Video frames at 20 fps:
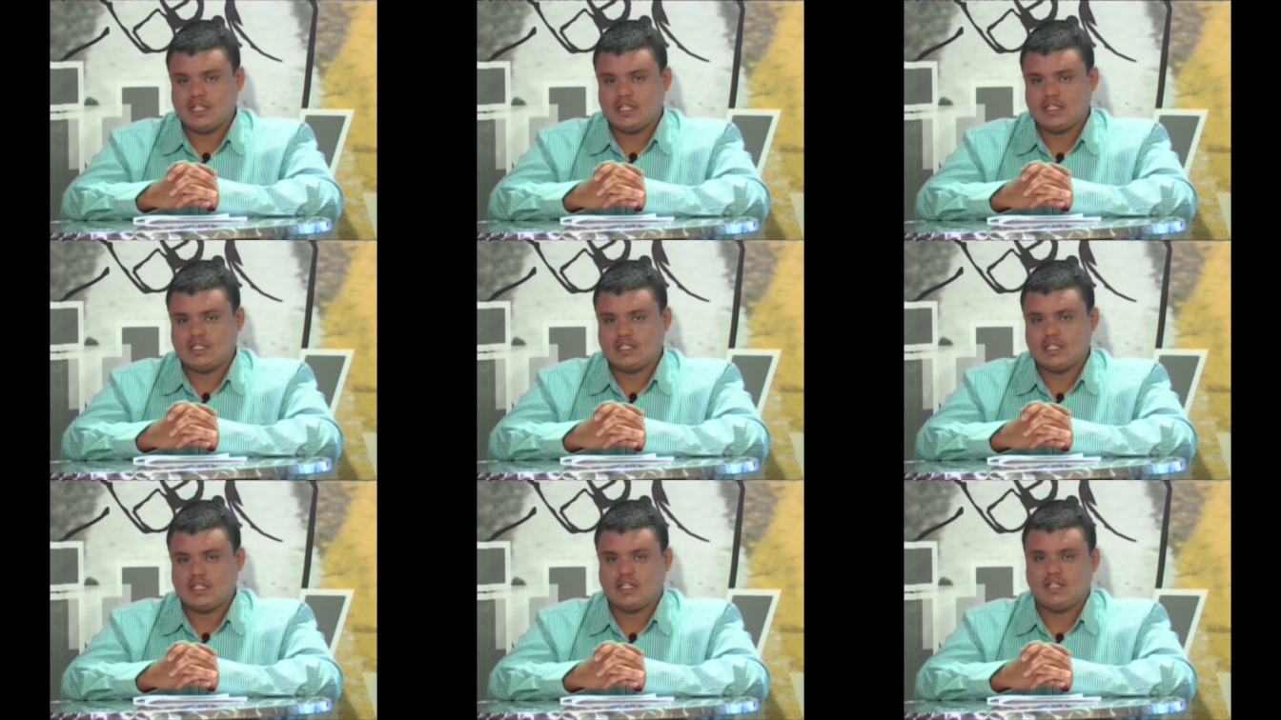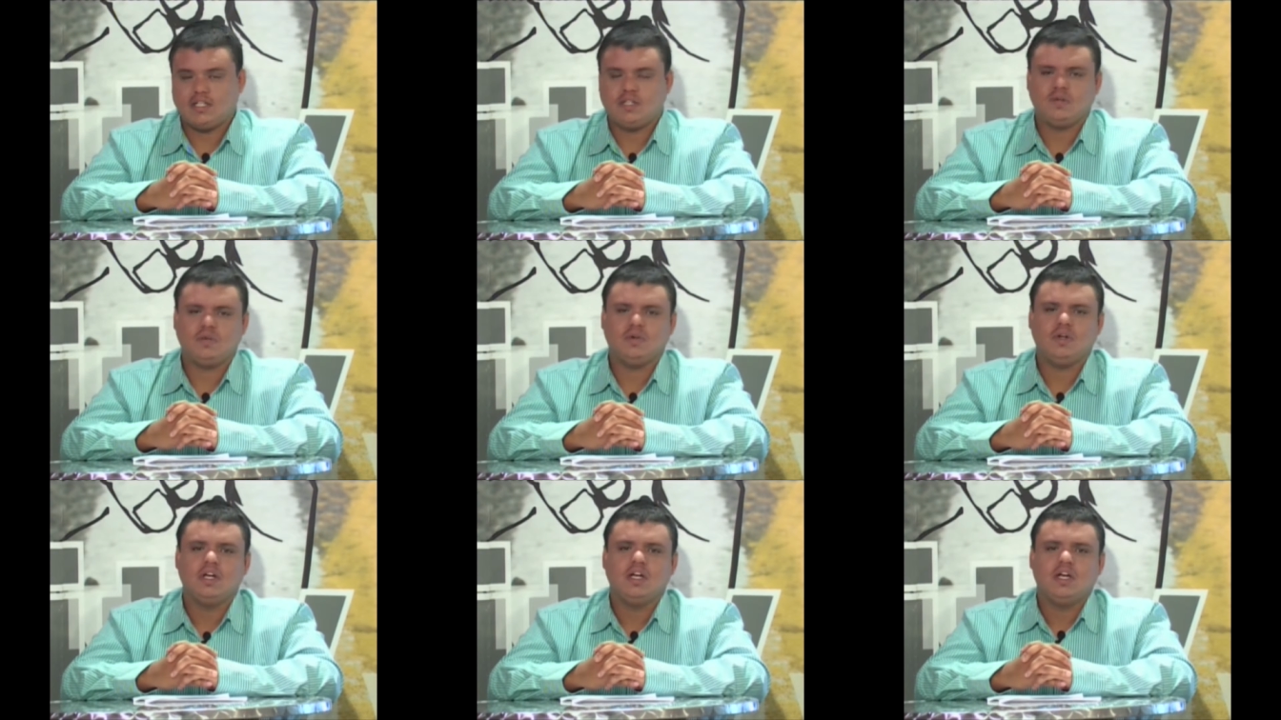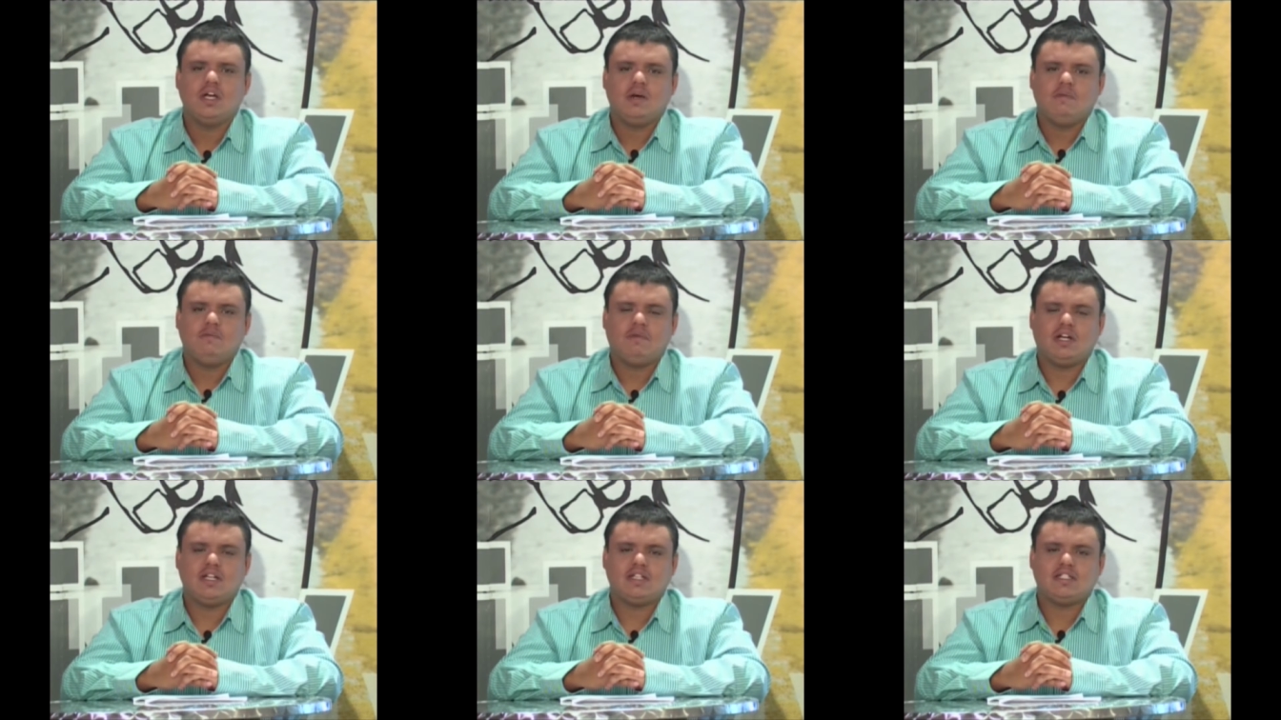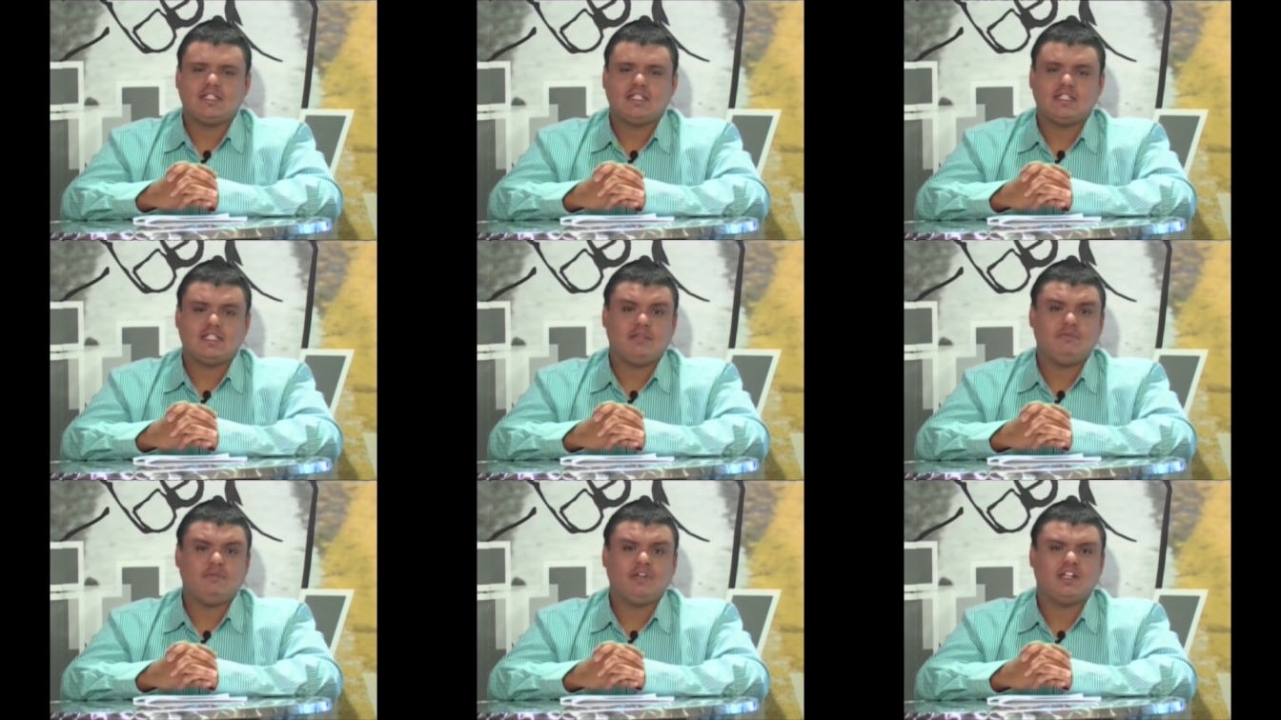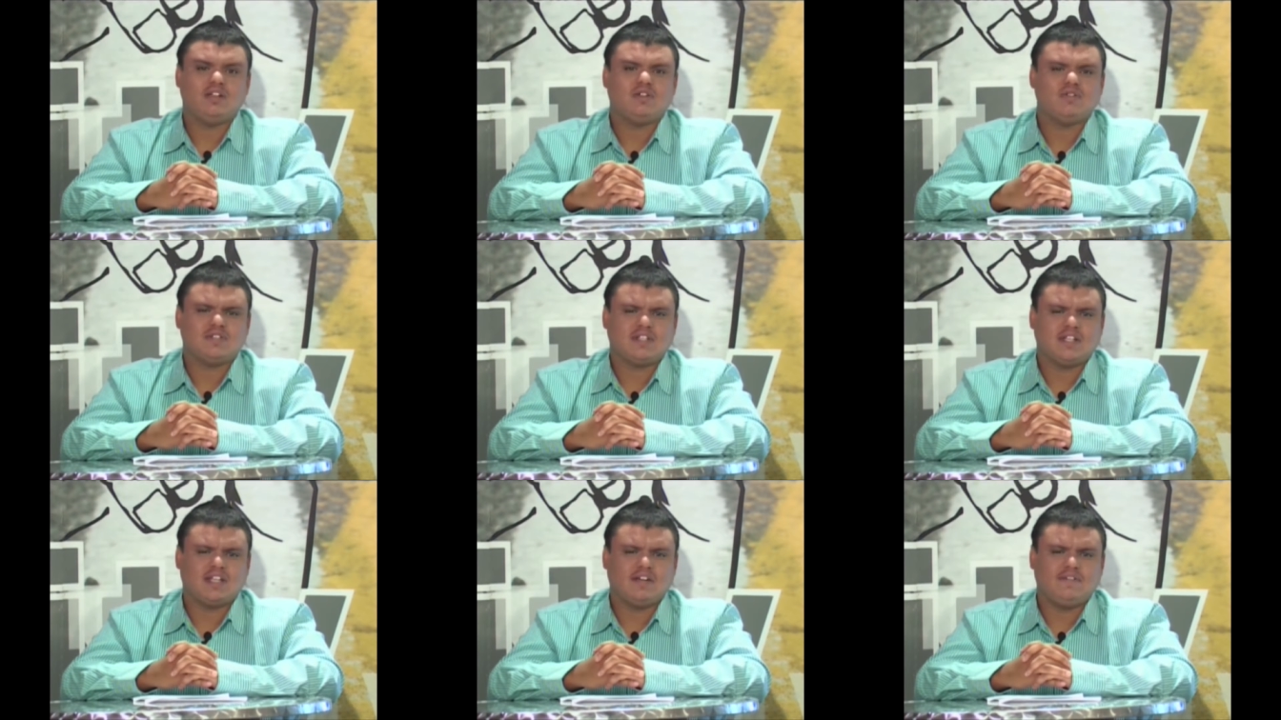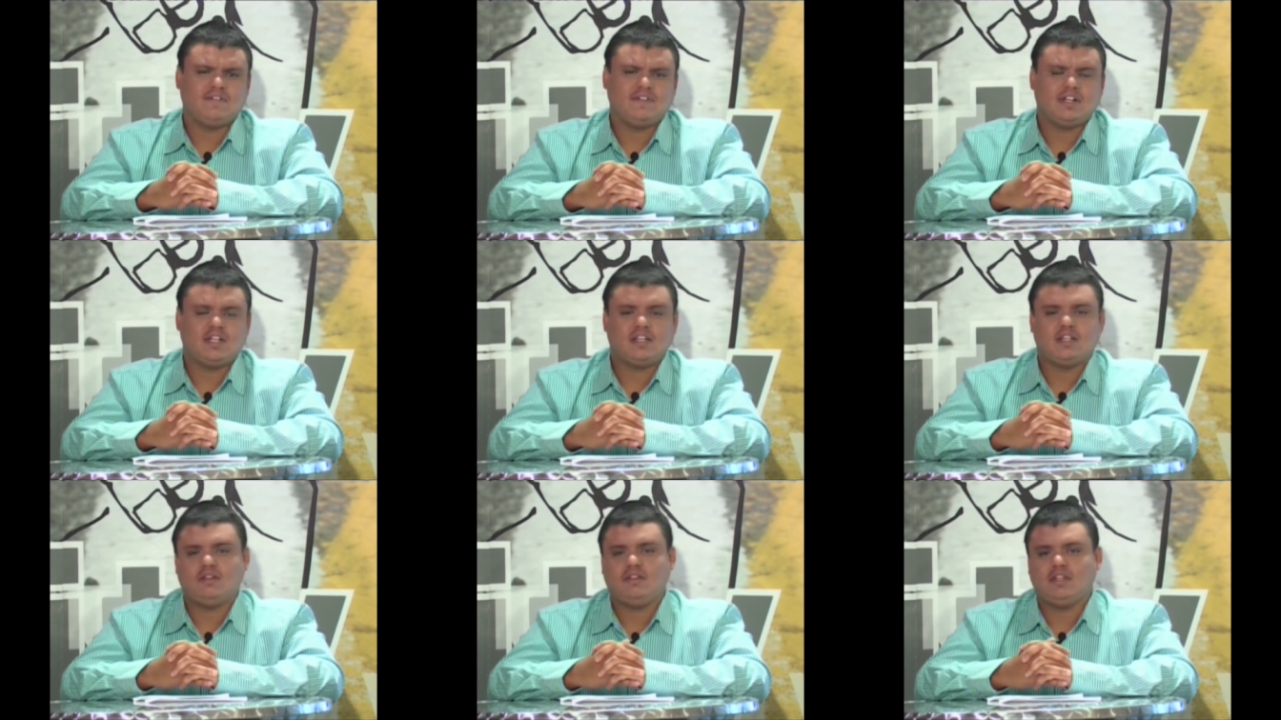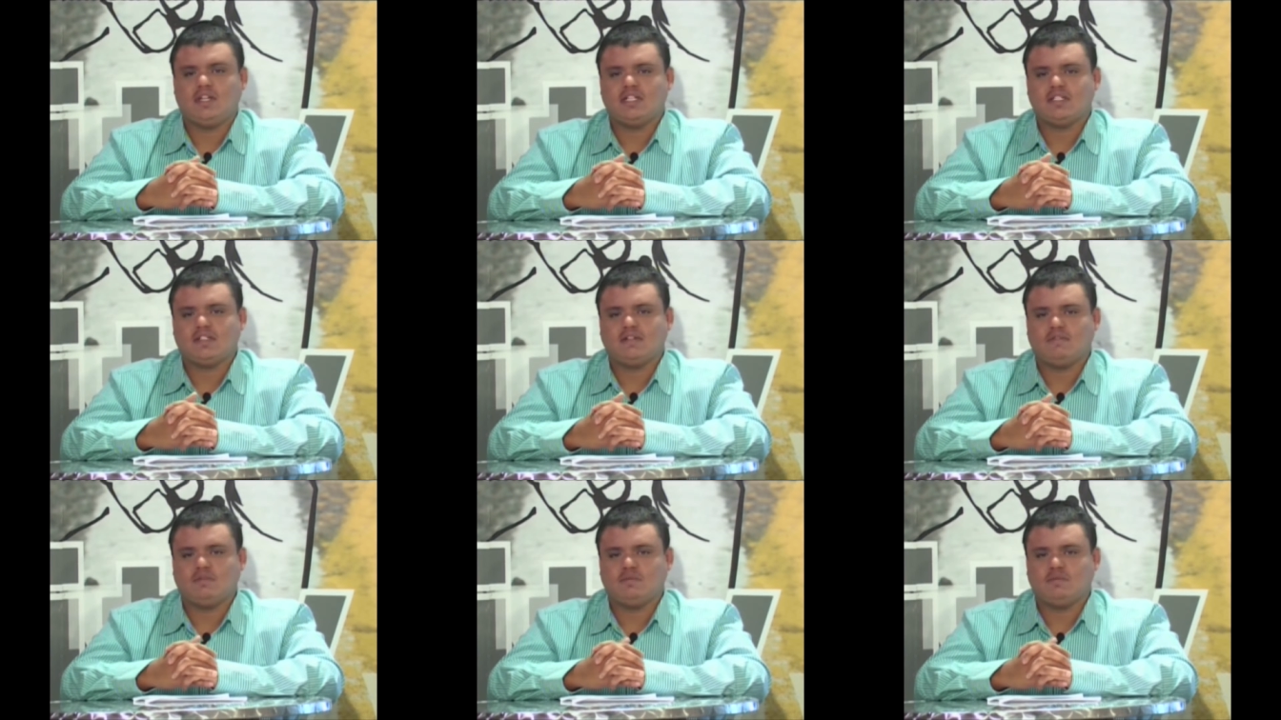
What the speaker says: It's a new policy seemingly to South Africa, though the rest of the